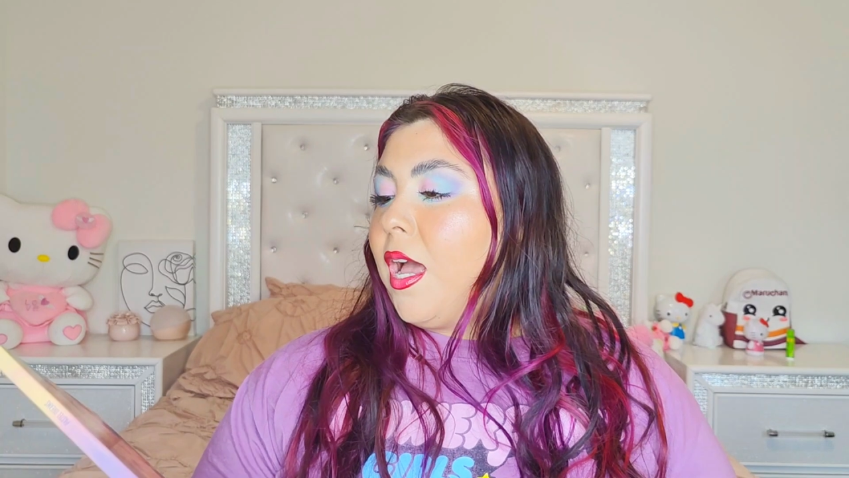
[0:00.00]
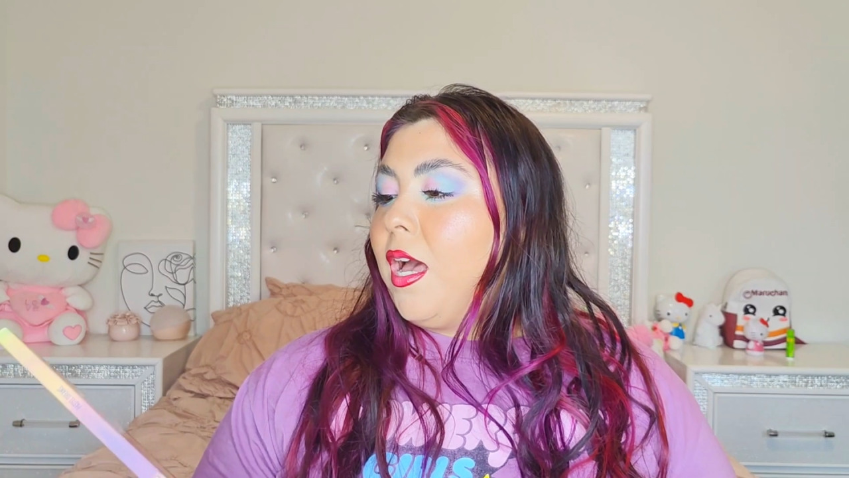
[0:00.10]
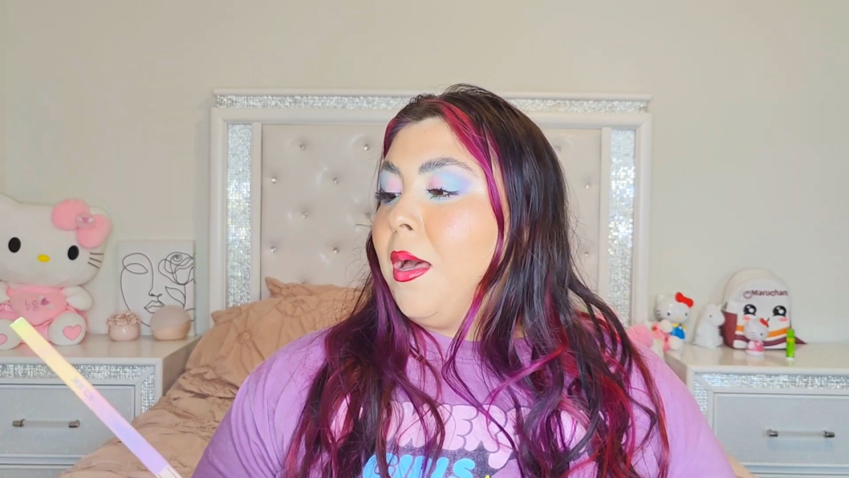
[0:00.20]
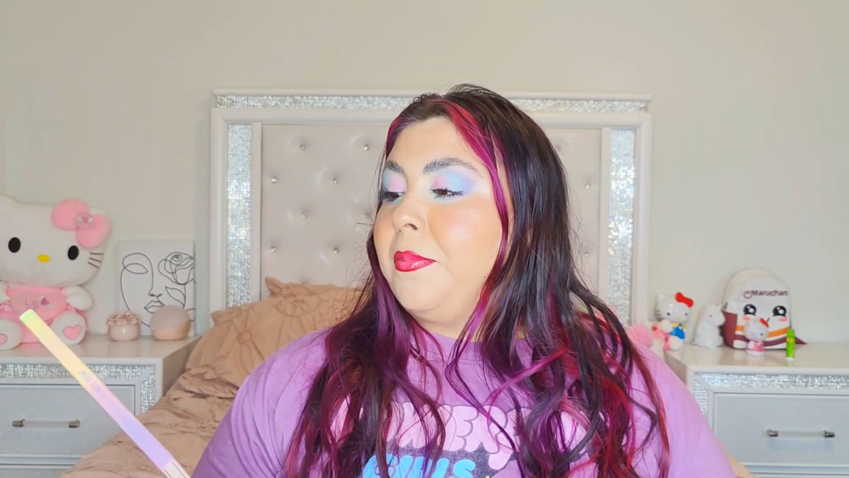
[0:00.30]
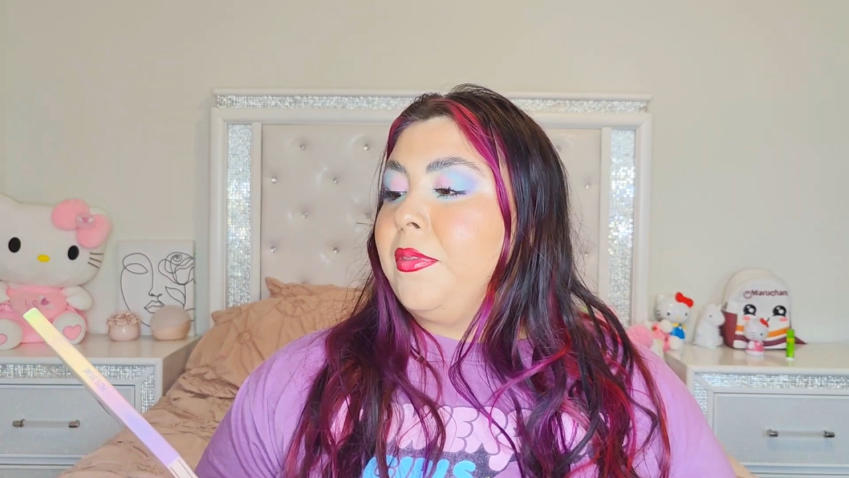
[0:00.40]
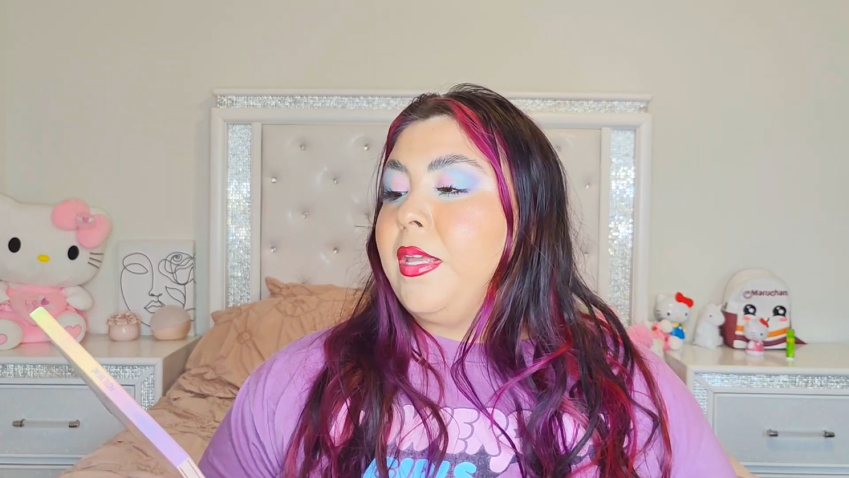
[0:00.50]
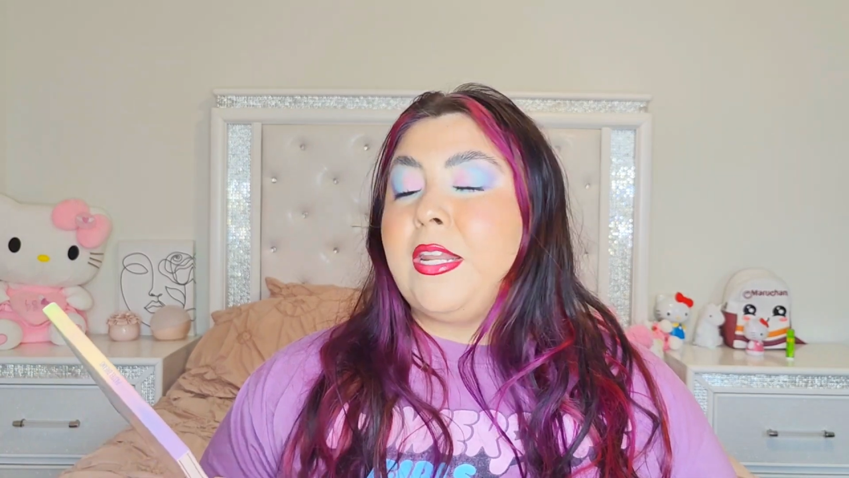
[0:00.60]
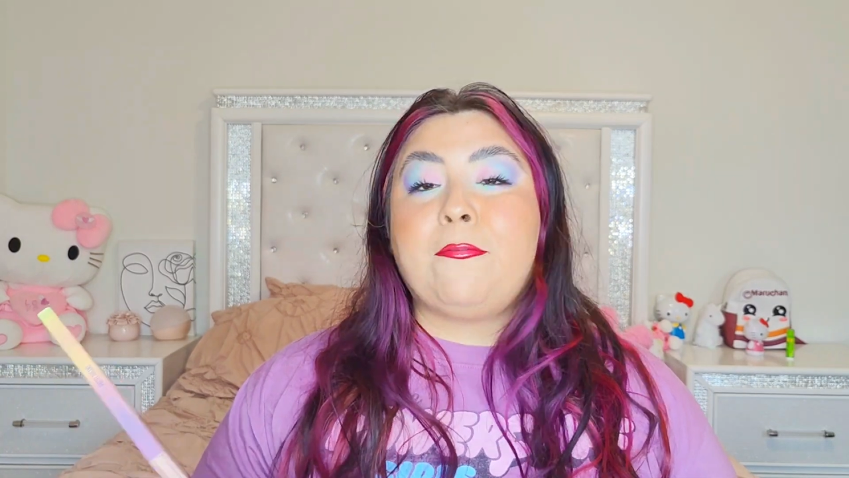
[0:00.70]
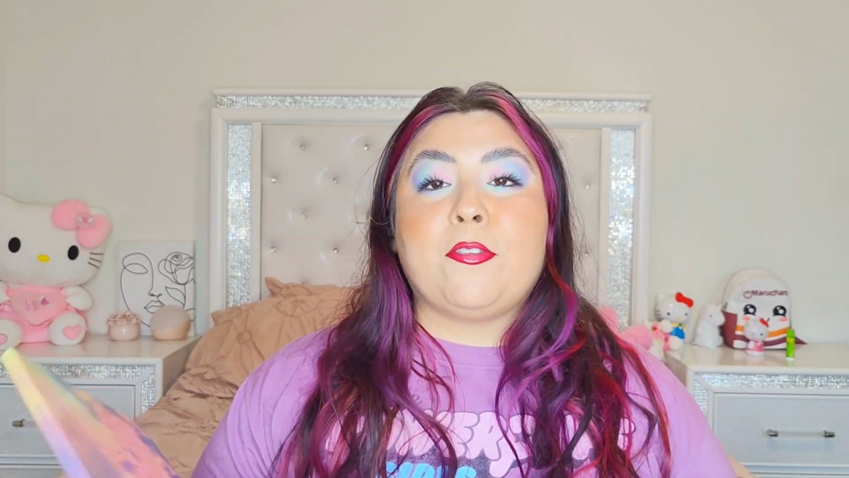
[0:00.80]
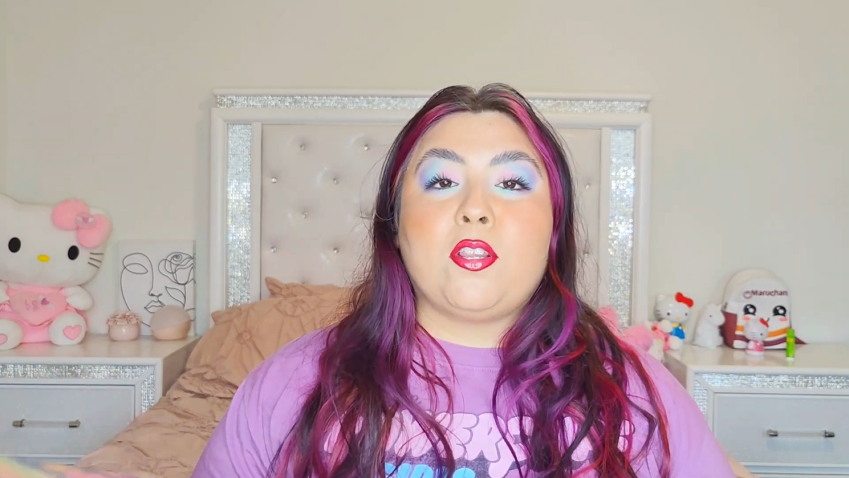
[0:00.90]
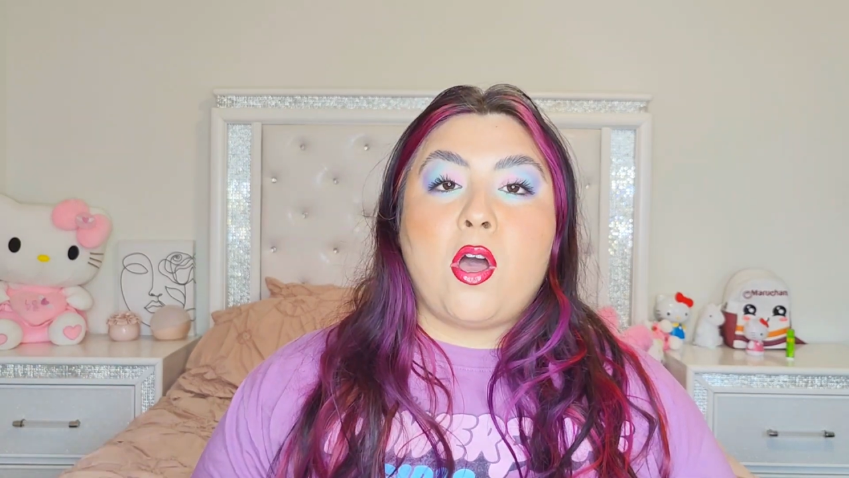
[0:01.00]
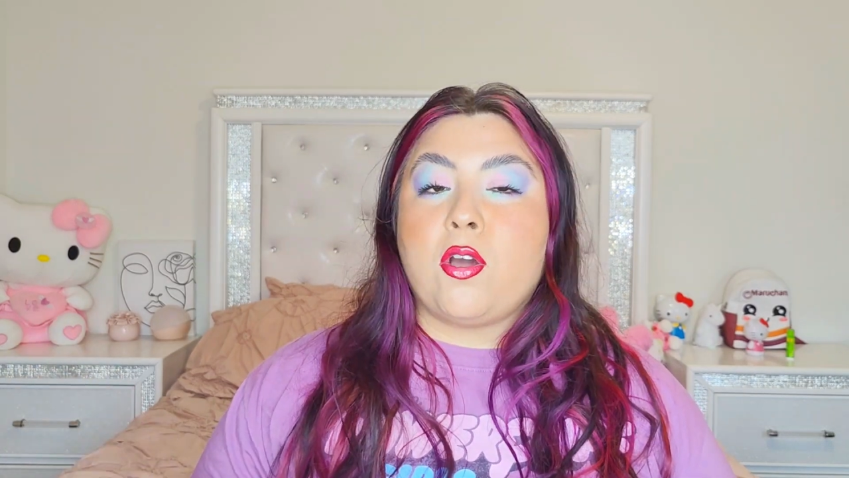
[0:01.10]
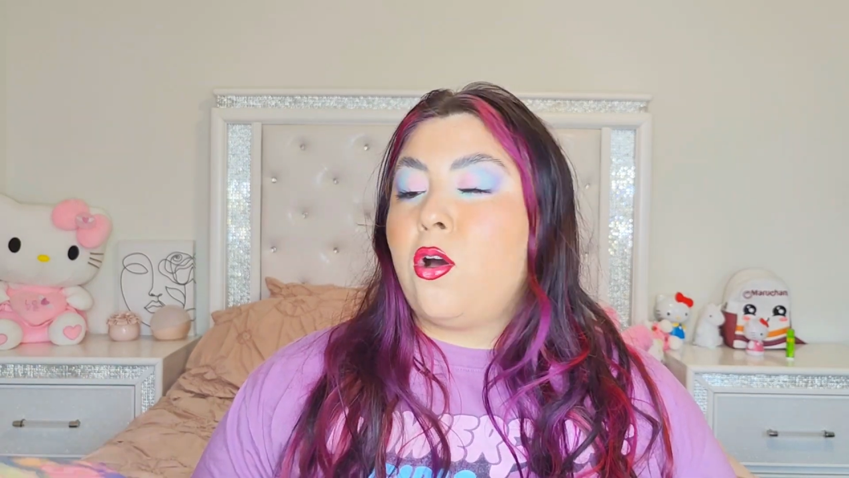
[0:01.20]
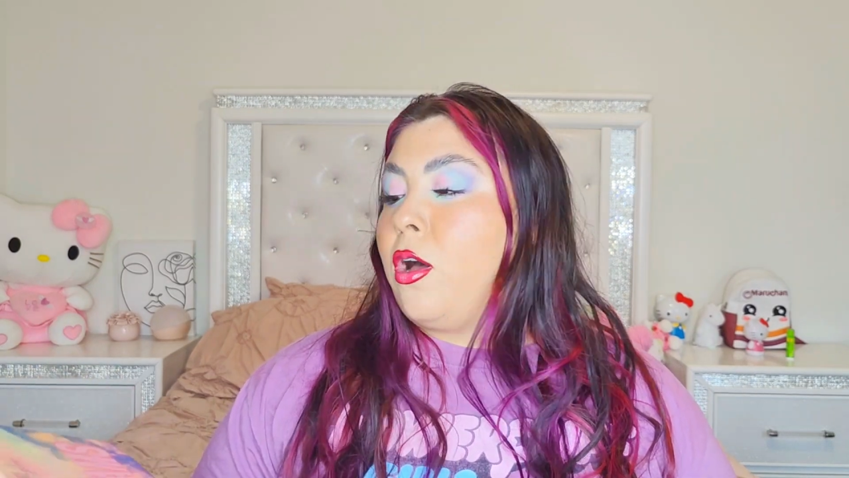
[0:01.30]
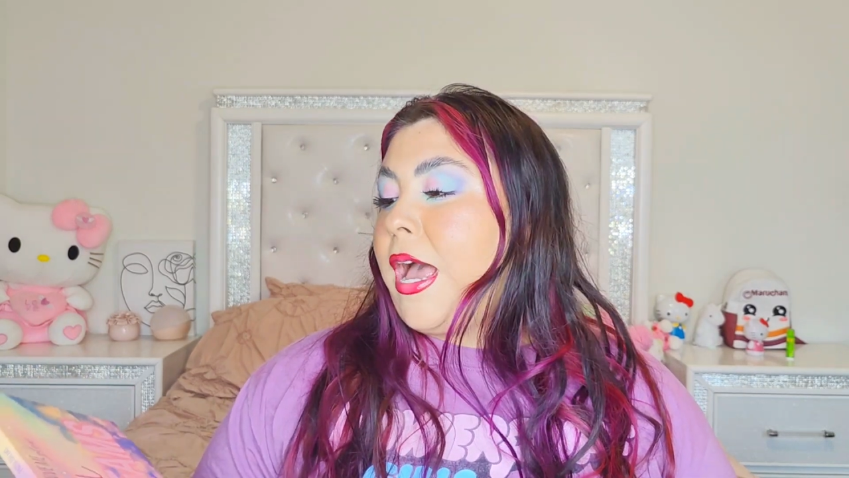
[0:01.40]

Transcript: In it for the long haul,